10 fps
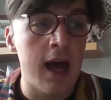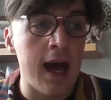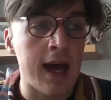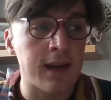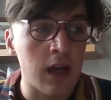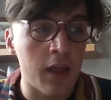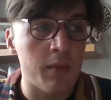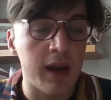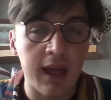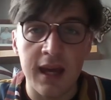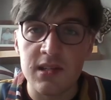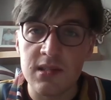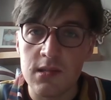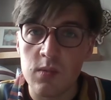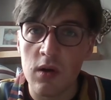and other medications
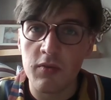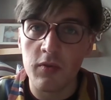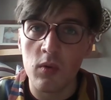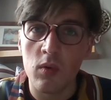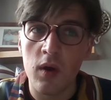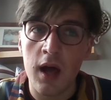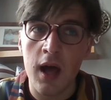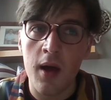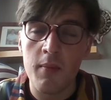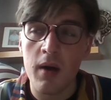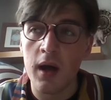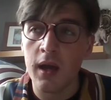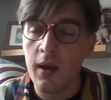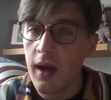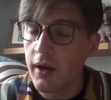as well for uh,
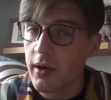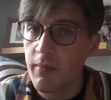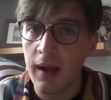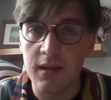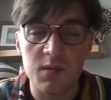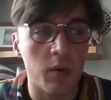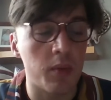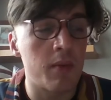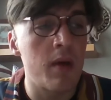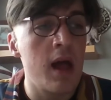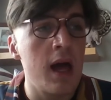my hearing and balance problem.